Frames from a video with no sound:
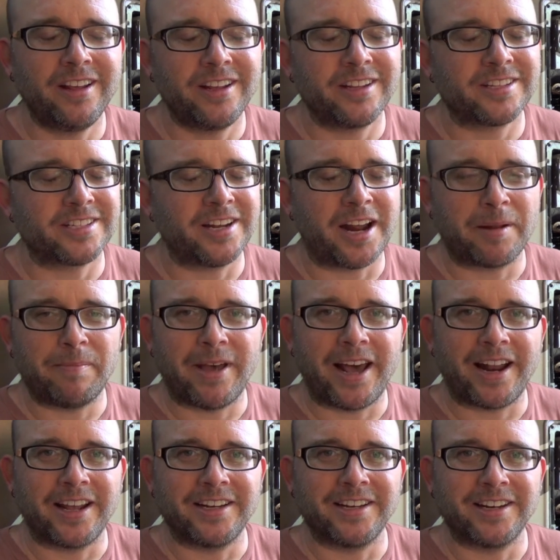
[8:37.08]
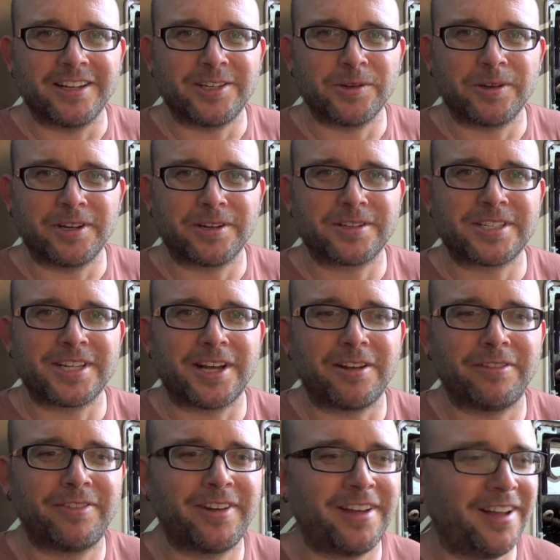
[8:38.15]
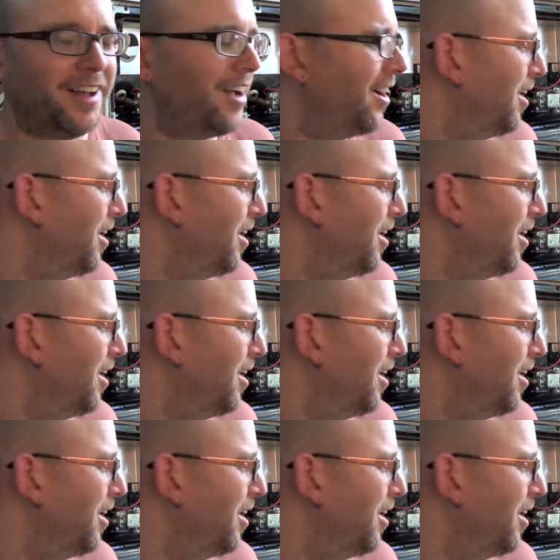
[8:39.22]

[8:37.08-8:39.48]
it's not a bad idea to do it yourself.